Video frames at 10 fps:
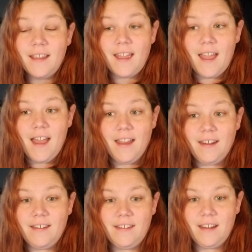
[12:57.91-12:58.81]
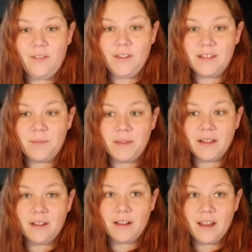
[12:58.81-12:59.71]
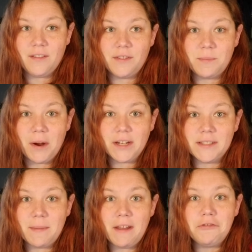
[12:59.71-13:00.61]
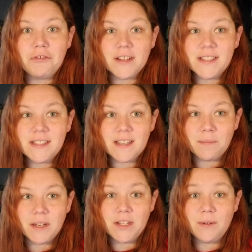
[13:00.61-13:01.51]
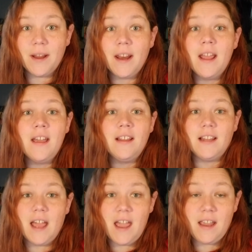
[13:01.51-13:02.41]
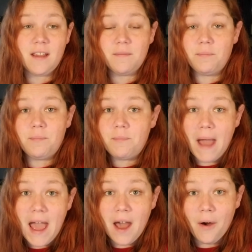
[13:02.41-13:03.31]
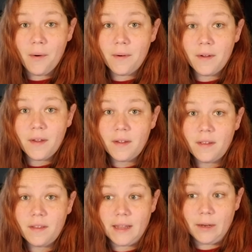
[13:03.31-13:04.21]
And if it's something that kind of sparks my interest, I'm going to do it. Like bao. Like